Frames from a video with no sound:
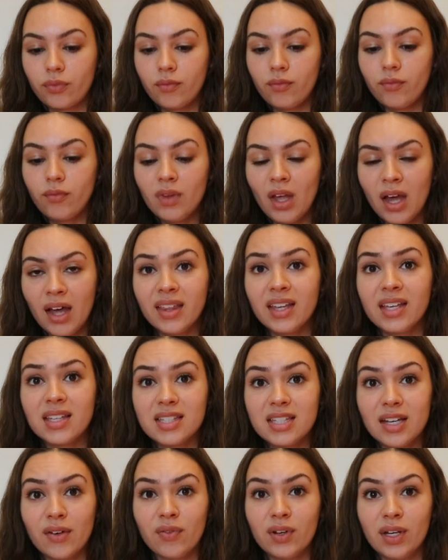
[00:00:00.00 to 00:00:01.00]
I think
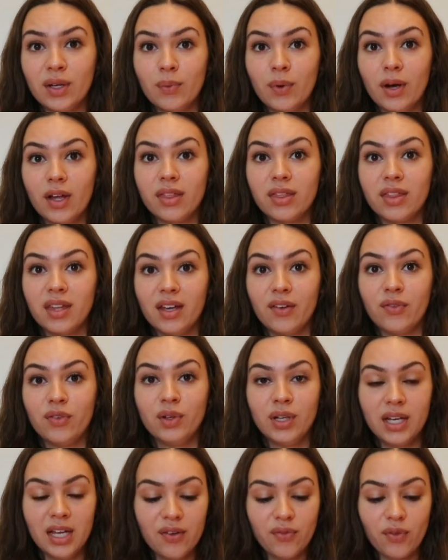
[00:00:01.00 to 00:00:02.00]
it's definitely worth it. If
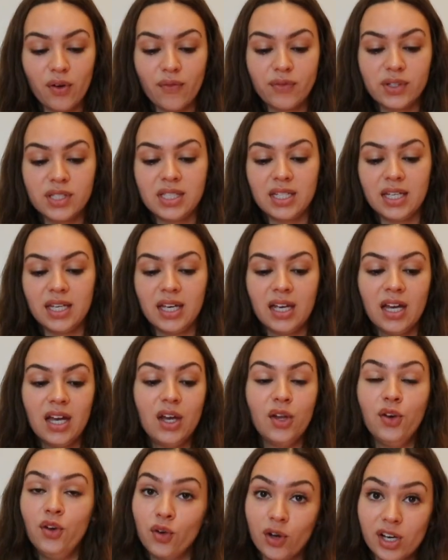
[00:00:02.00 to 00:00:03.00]
you live obviously
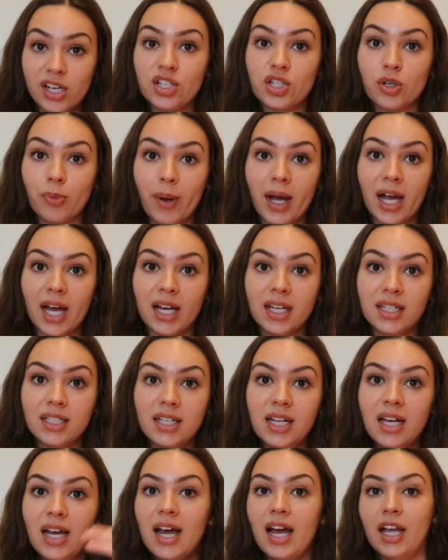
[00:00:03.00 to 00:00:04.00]
not in
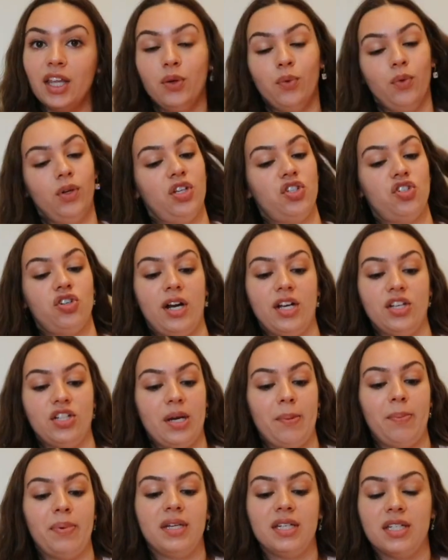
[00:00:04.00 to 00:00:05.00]
Japan and you want to try
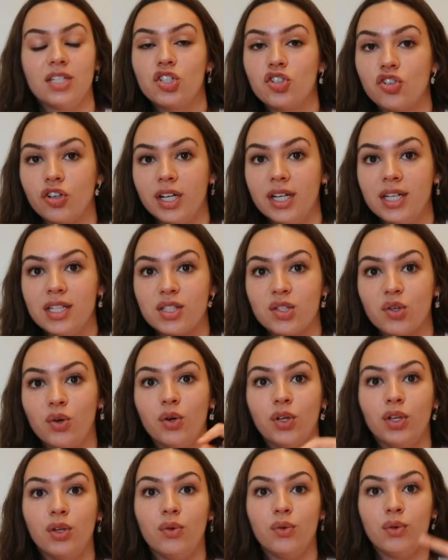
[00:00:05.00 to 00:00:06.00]
Japanese treats,
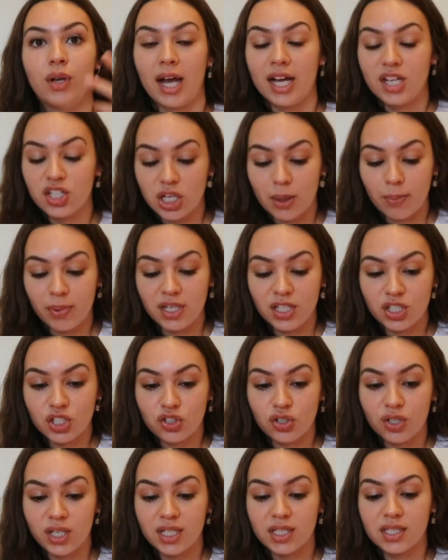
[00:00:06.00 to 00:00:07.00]
or you like Japanese
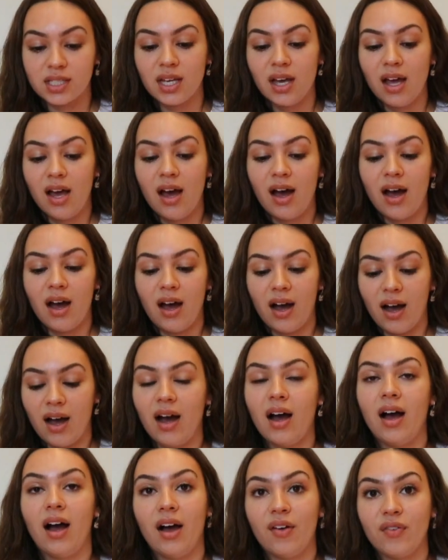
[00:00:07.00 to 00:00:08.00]
treats,
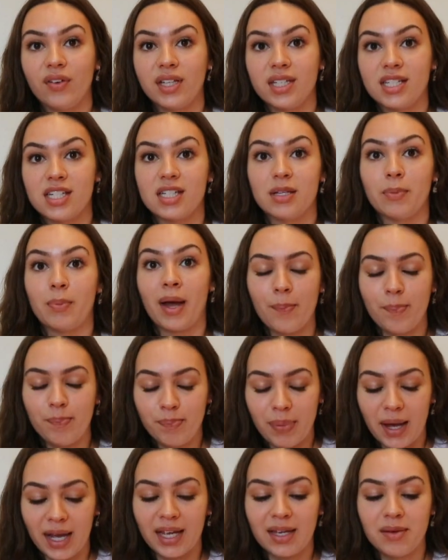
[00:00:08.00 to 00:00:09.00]
I think this is a
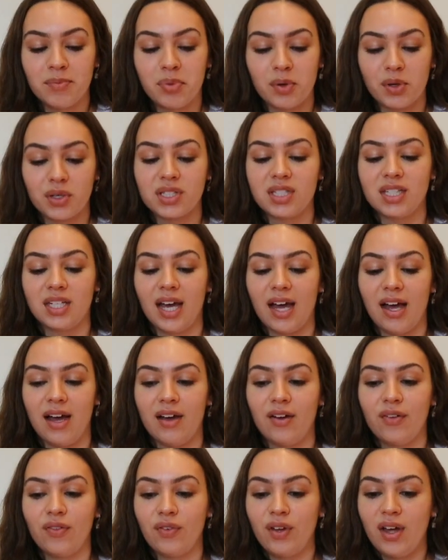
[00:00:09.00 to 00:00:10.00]
banging box to
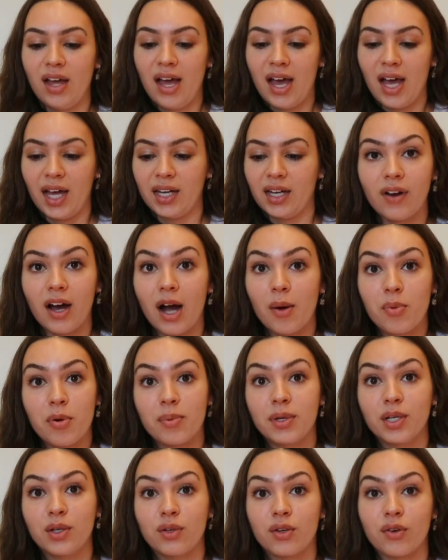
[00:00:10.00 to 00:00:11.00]
have. And I'll
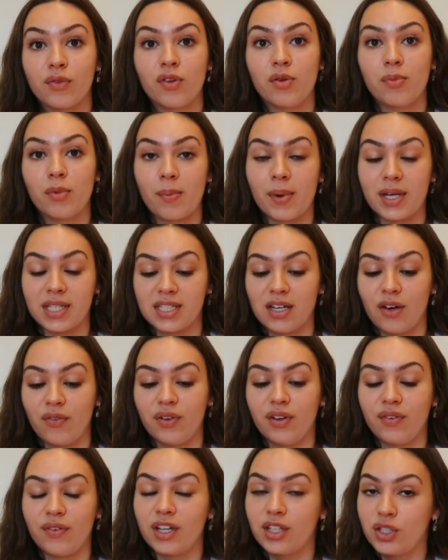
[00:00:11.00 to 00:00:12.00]
probably order a few more myself,
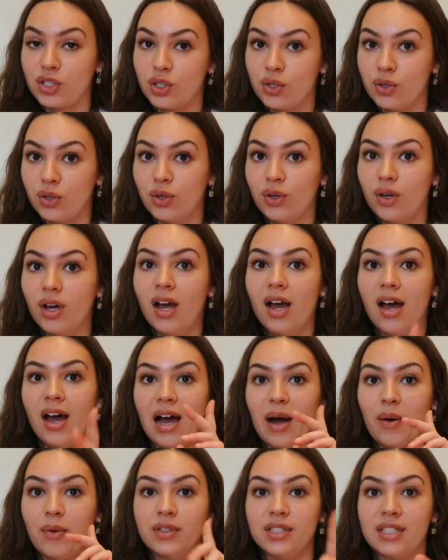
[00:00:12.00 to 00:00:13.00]
and if I do,
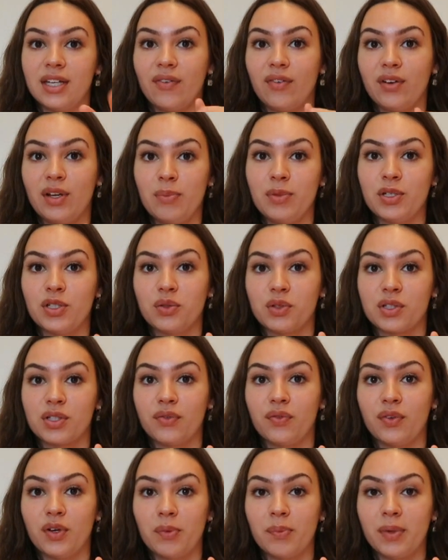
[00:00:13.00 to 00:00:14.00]
I will definitely be sure to
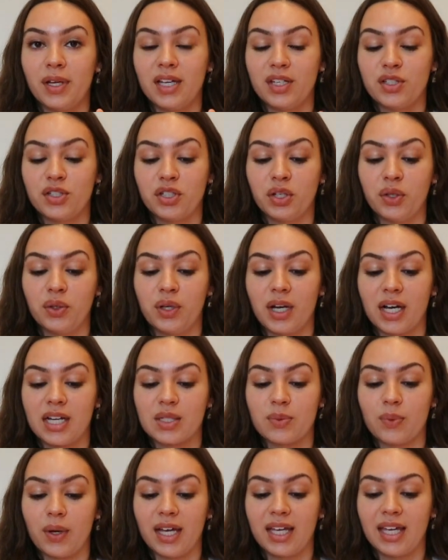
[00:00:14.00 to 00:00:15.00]
film it and show you
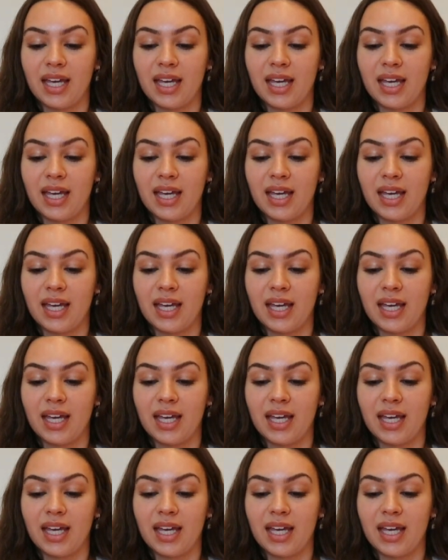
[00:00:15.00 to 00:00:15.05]
guys what I